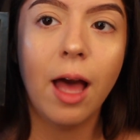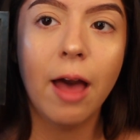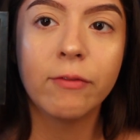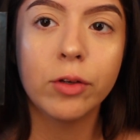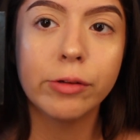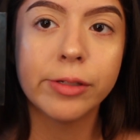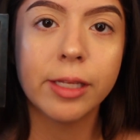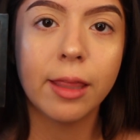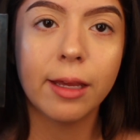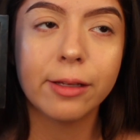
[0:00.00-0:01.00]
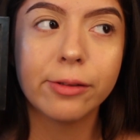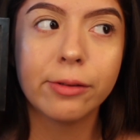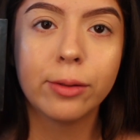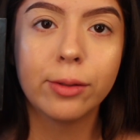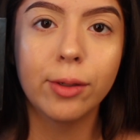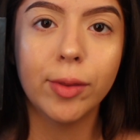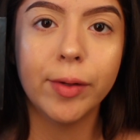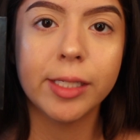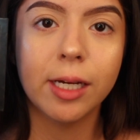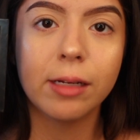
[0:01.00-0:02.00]
I've used it like
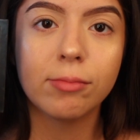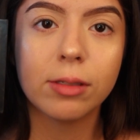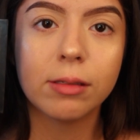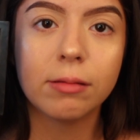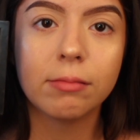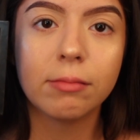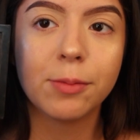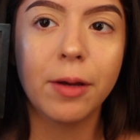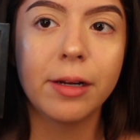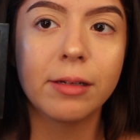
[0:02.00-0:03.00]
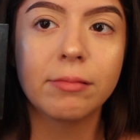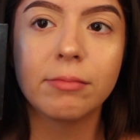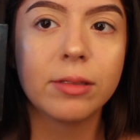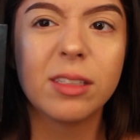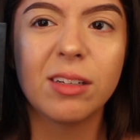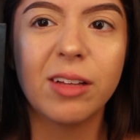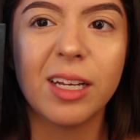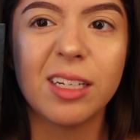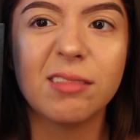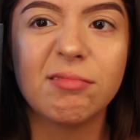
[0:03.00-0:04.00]
2-3 times. That's about it. Don't
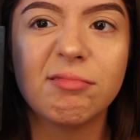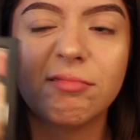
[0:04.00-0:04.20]
like it.